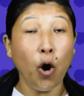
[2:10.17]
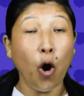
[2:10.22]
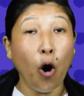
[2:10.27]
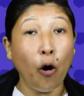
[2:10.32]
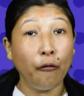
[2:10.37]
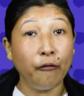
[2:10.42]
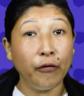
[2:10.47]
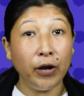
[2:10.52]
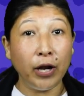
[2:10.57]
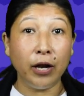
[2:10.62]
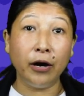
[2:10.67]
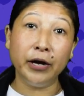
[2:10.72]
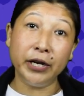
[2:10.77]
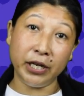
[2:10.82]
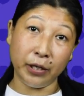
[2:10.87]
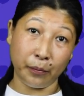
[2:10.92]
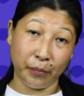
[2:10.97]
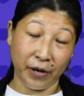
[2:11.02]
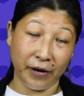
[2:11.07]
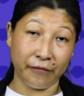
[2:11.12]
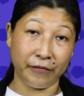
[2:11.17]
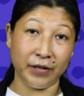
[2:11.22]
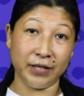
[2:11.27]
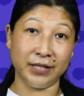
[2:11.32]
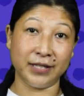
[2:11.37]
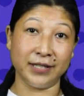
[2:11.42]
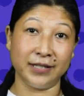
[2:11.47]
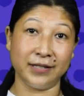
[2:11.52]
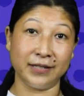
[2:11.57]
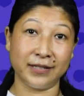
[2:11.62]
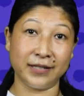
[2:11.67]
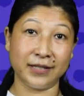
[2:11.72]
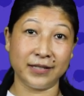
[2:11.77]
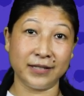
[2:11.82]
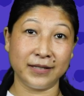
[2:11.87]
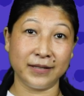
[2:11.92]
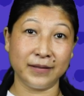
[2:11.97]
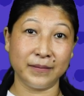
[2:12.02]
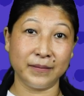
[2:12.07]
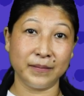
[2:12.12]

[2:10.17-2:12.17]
of learning preferences.